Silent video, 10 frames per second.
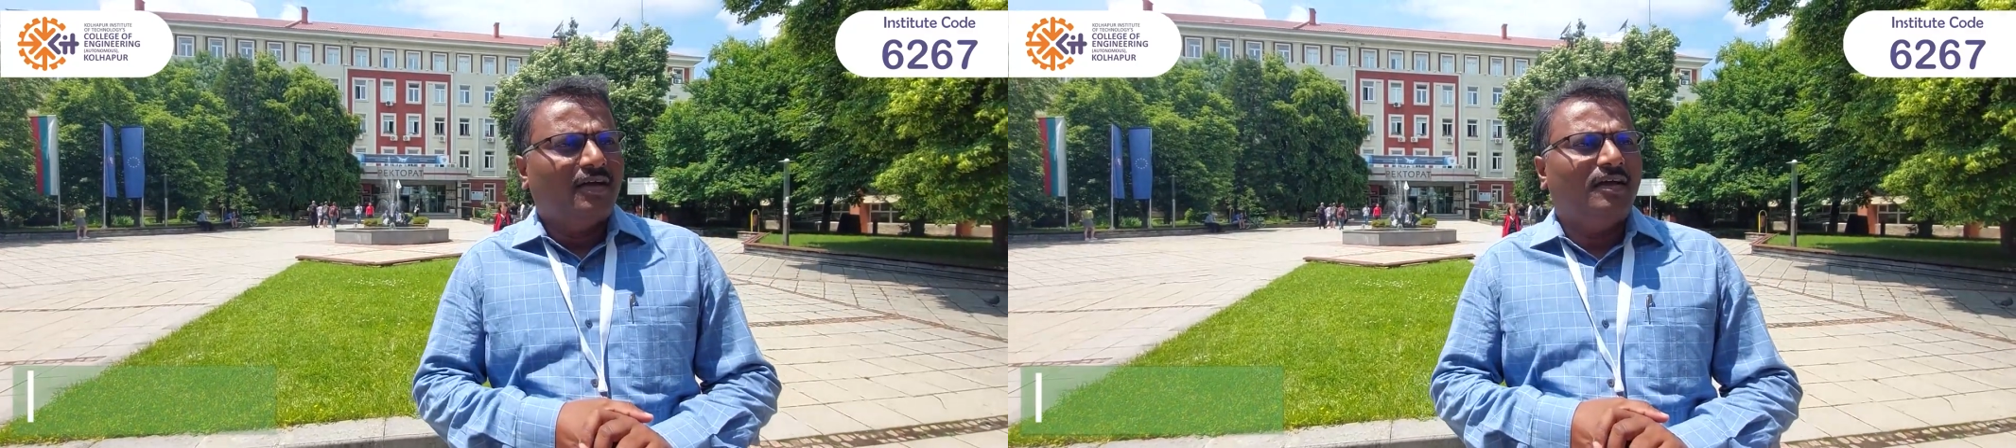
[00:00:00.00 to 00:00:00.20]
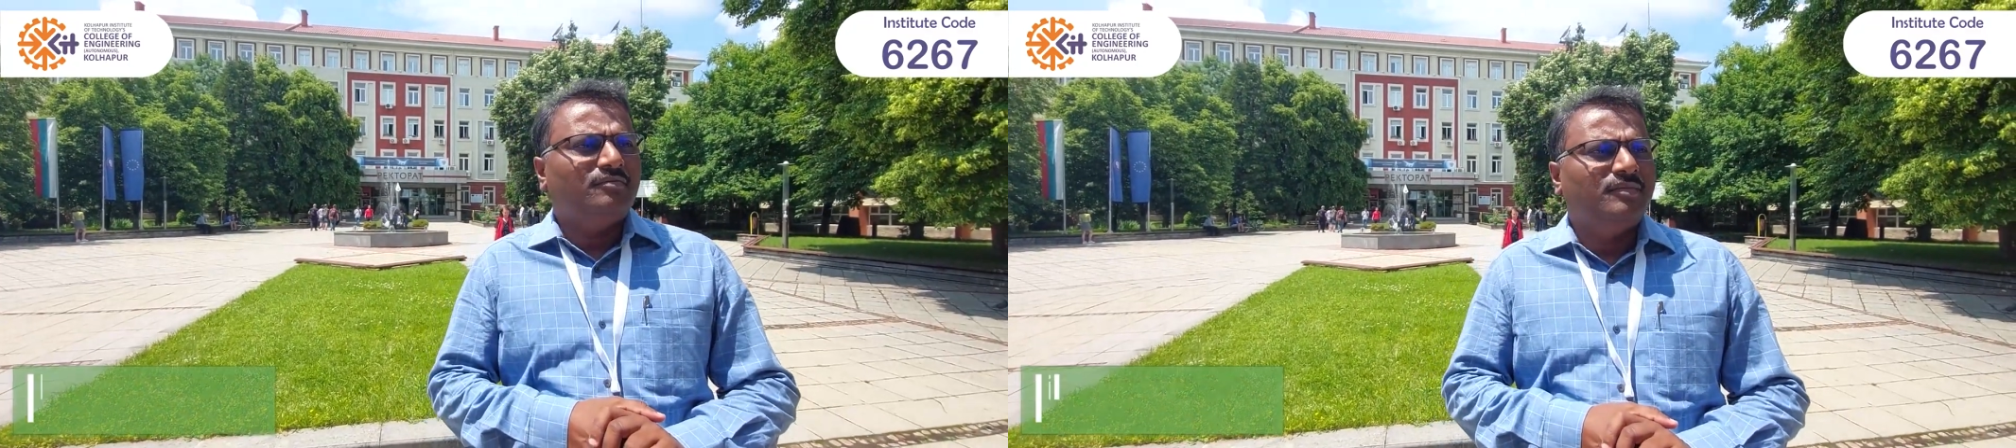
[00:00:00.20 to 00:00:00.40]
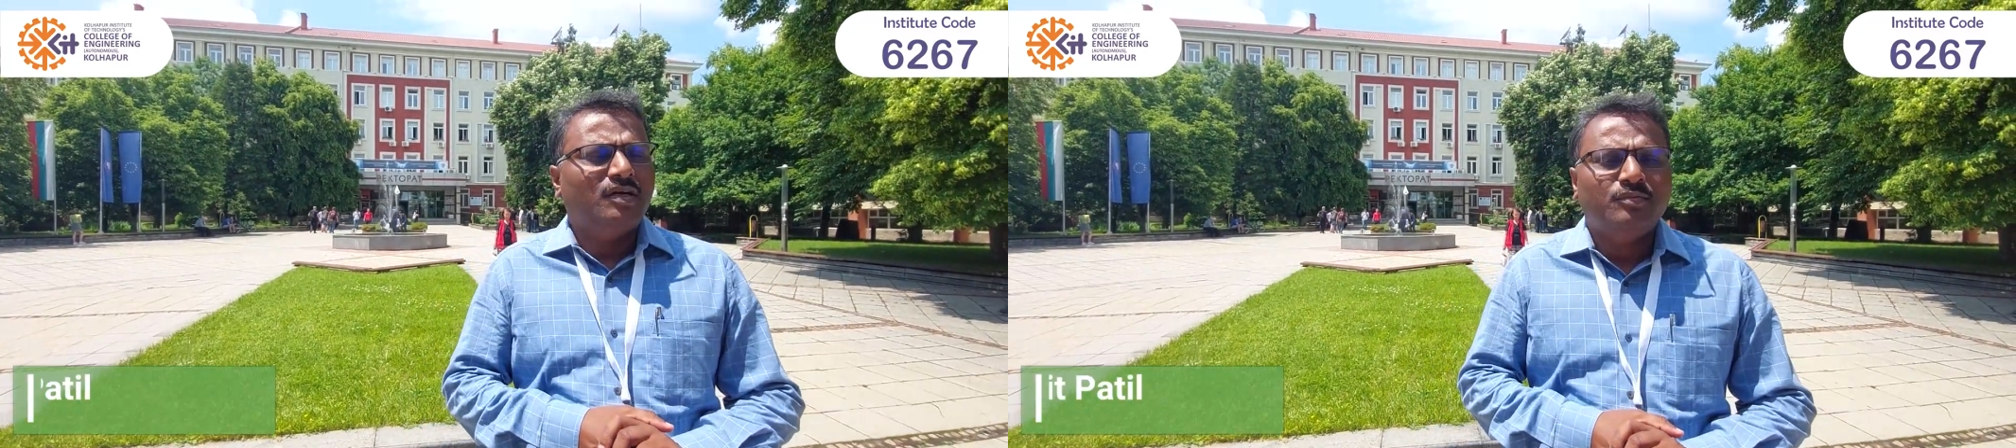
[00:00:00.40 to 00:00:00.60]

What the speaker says: I'm